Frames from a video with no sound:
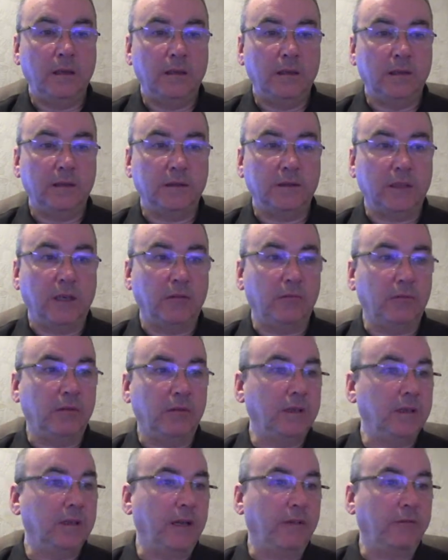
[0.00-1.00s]
So
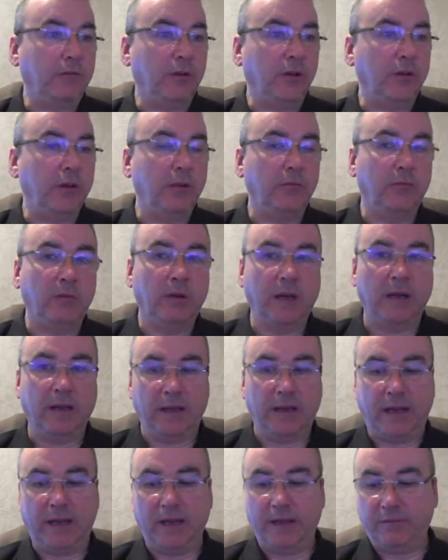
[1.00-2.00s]
I've got
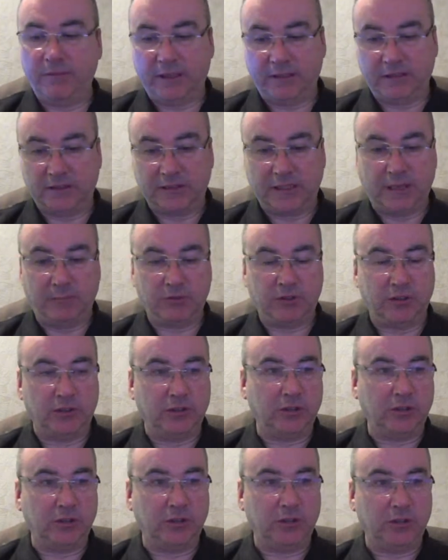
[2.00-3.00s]
I haven't had time to
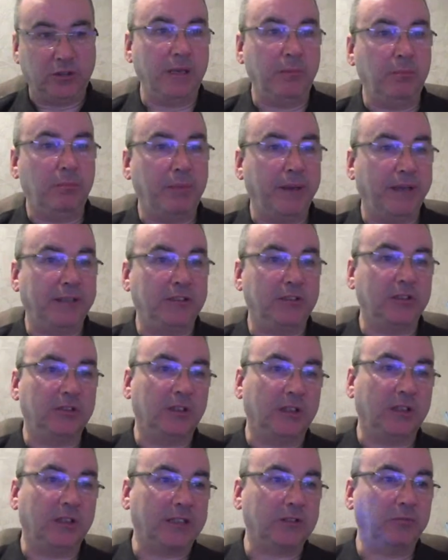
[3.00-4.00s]
do any pictures of
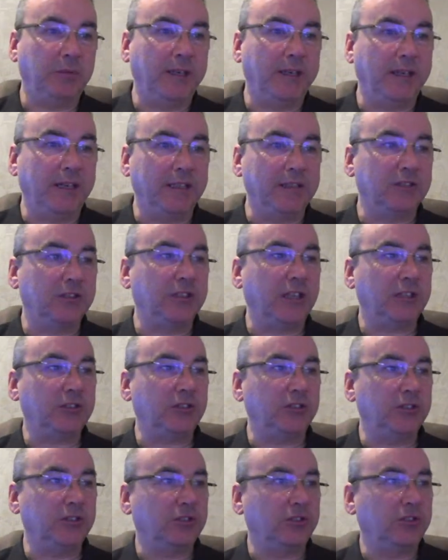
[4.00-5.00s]
last weekend's
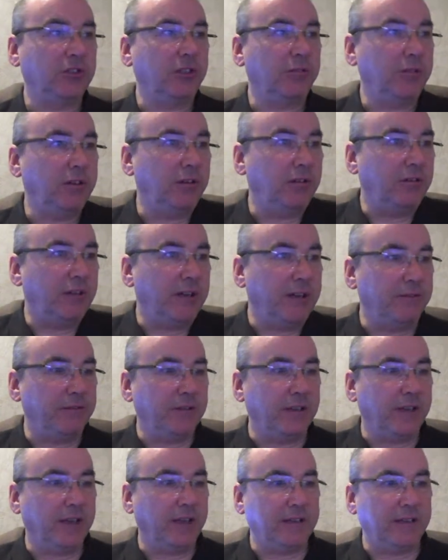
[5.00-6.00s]
session to show you or anything
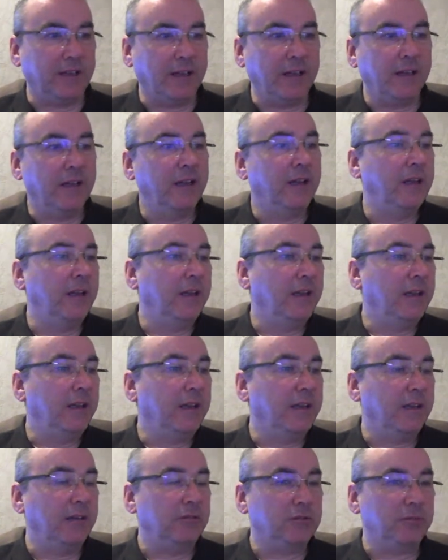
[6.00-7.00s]
like that,
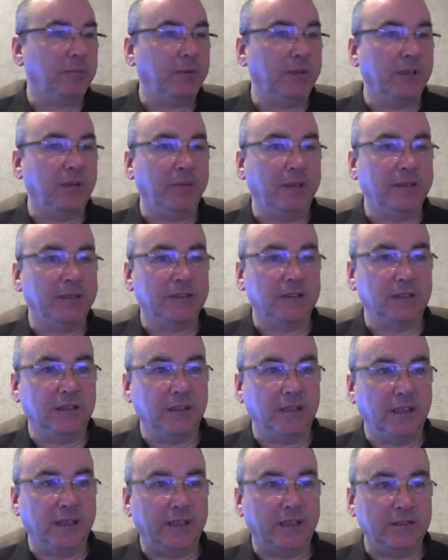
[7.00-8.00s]
you know, to bring them into
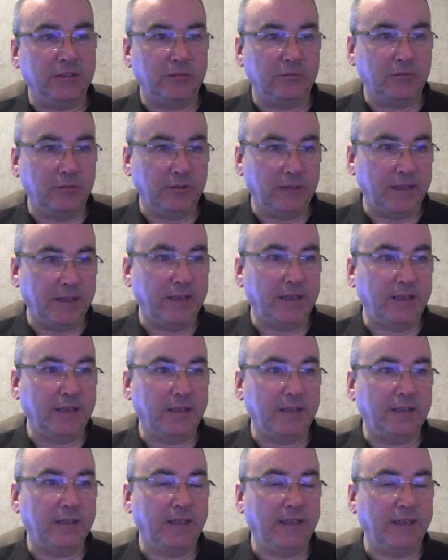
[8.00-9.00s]

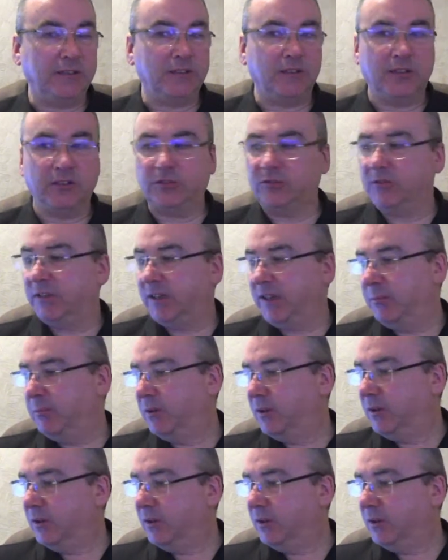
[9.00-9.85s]
the stream.